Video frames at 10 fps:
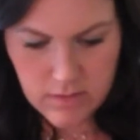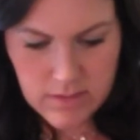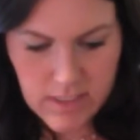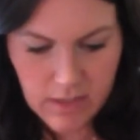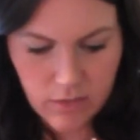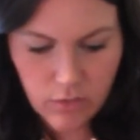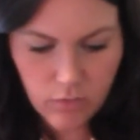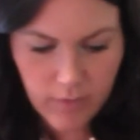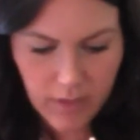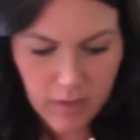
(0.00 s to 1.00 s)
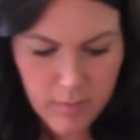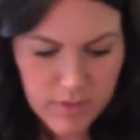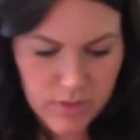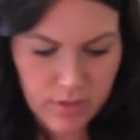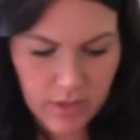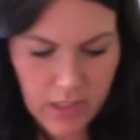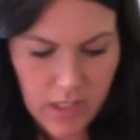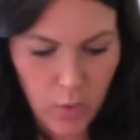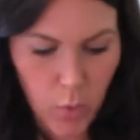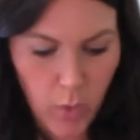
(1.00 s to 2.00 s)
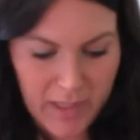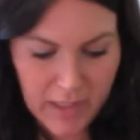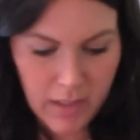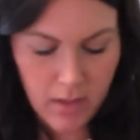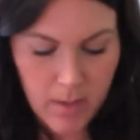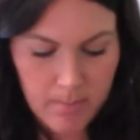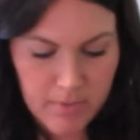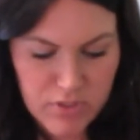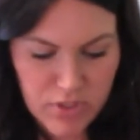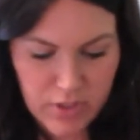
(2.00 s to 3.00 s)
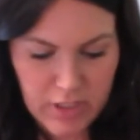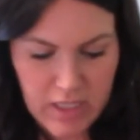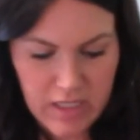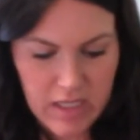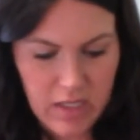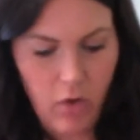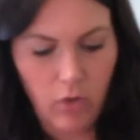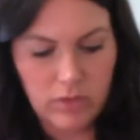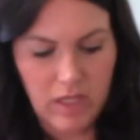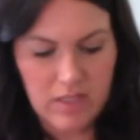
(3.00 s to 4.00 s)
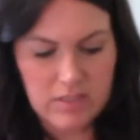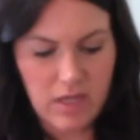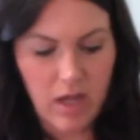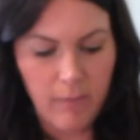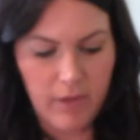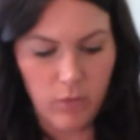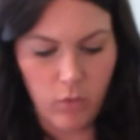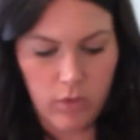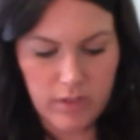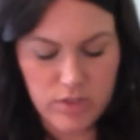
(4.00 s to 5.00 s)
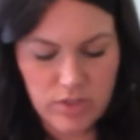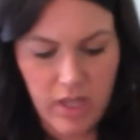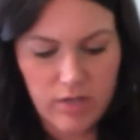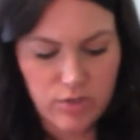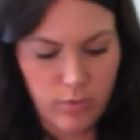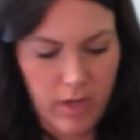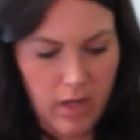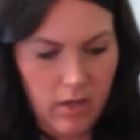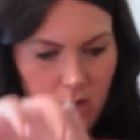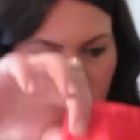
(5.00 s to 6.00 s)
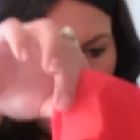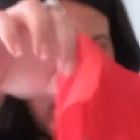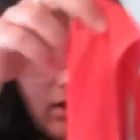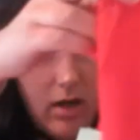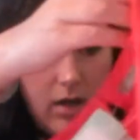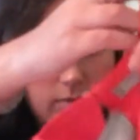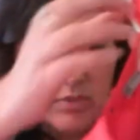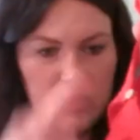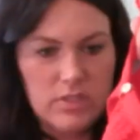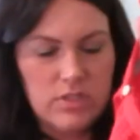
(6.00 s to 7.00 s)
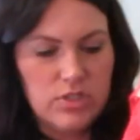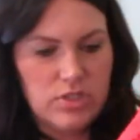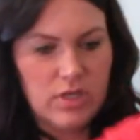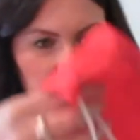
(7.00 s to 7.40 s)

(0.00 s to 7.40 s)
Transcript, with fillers: Daniel Rain Maternity Quinn Maternity Keyhole Lace Top in orange/red. So this is just